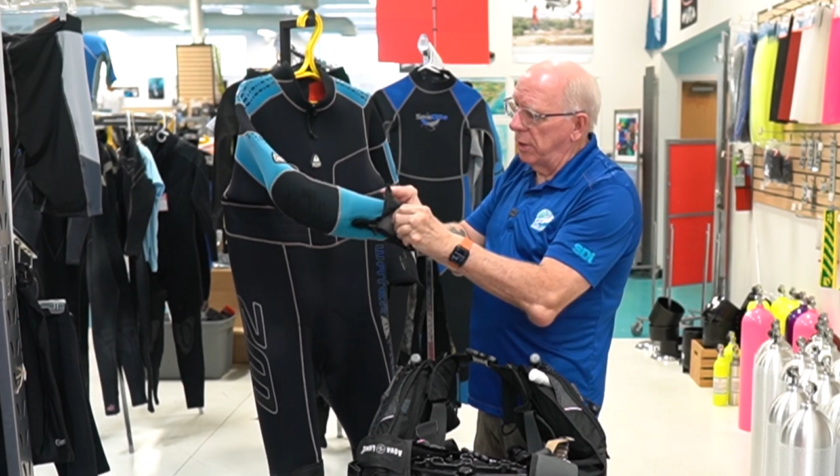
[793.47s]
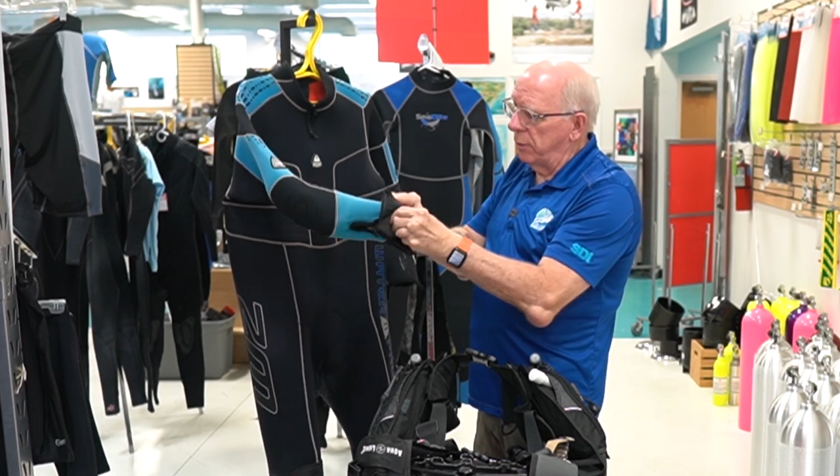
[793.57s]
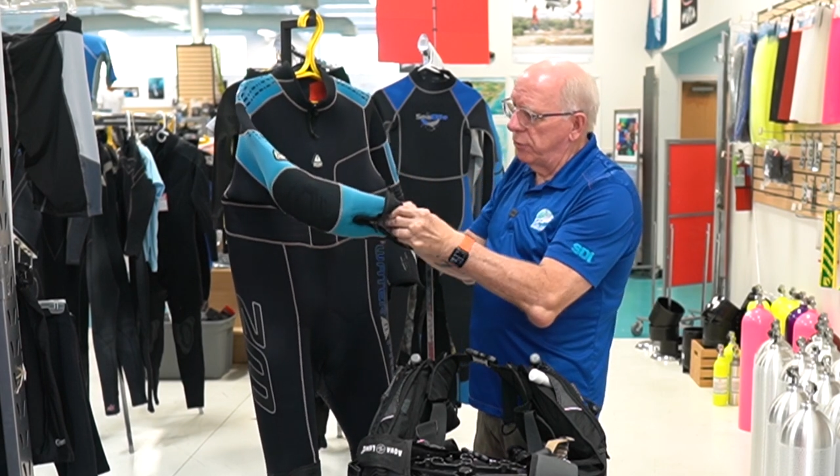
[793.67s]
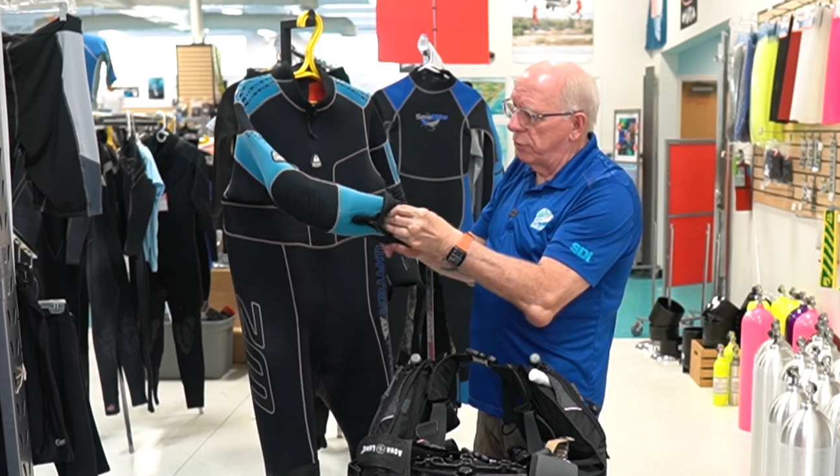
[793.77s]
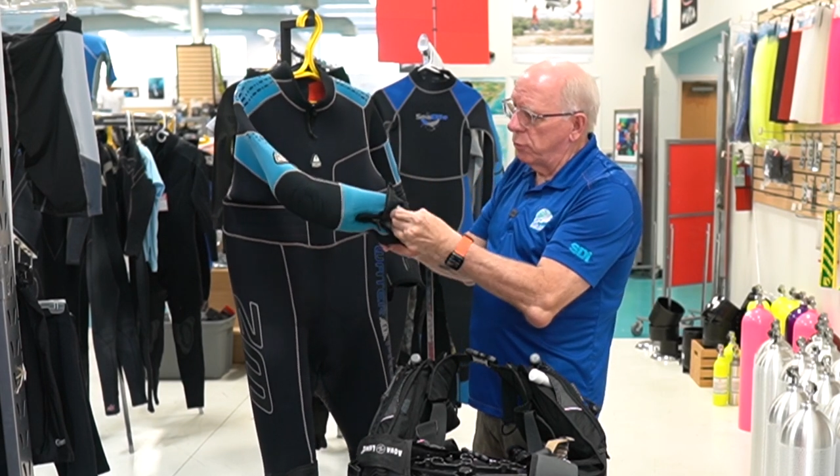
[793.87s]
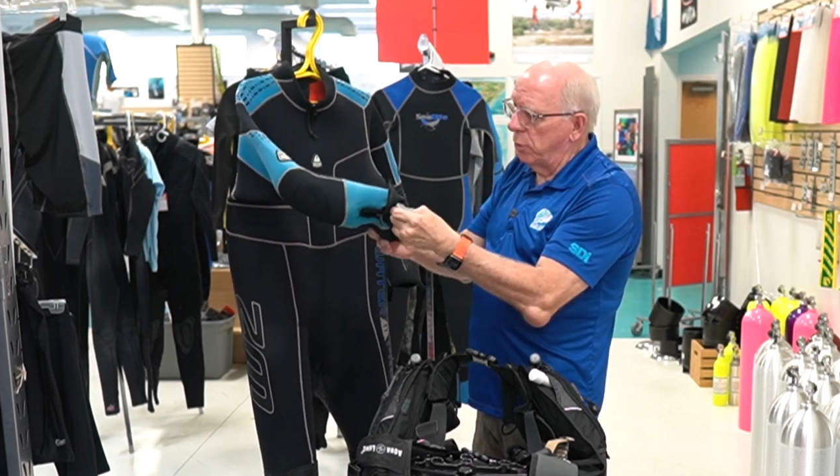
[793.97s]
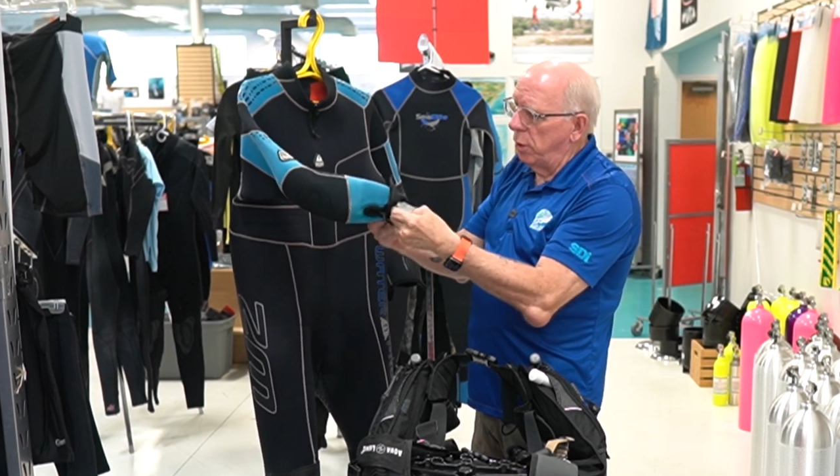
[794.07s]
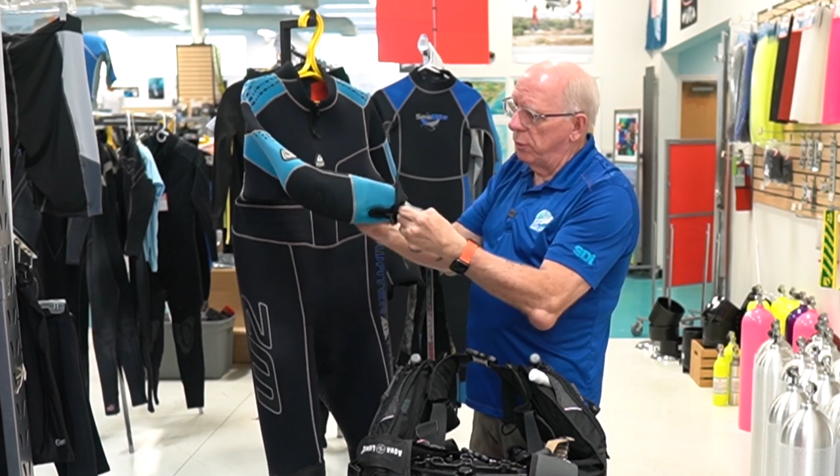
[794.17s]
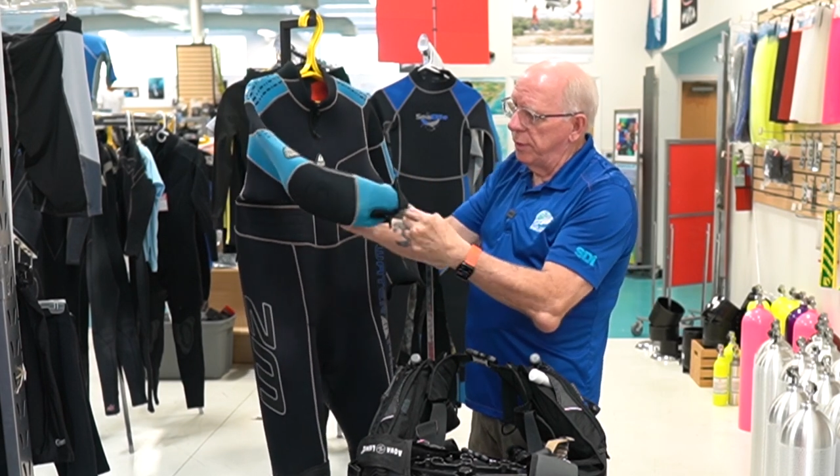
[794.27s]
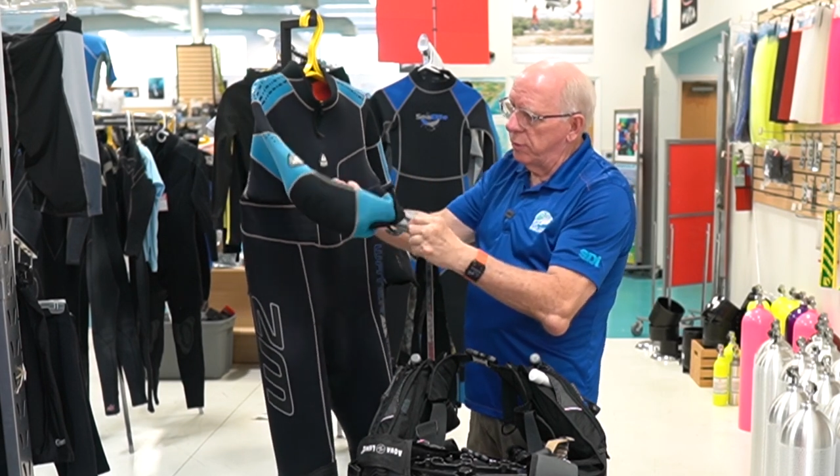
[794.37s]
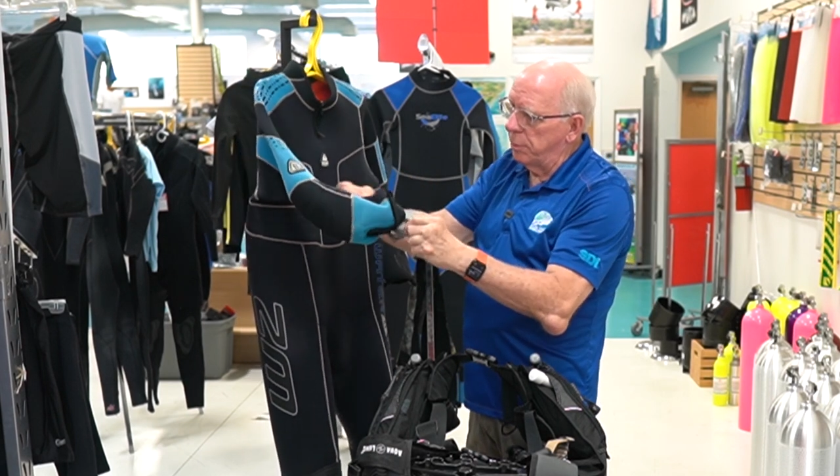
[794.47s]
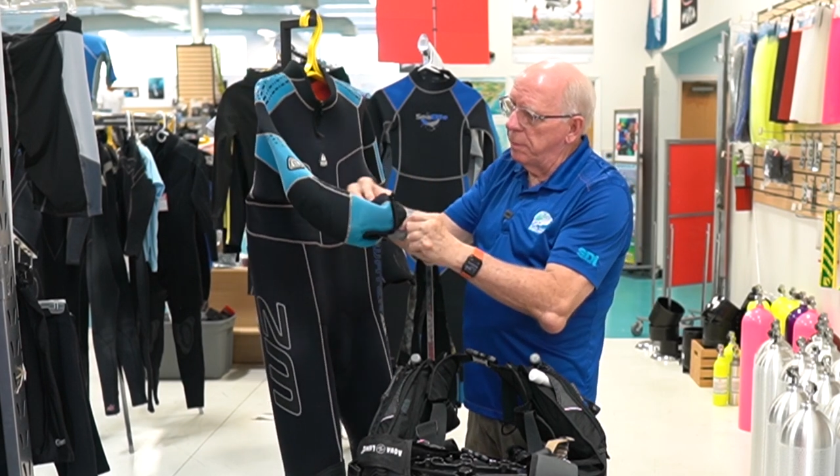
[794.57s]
I'll just roll this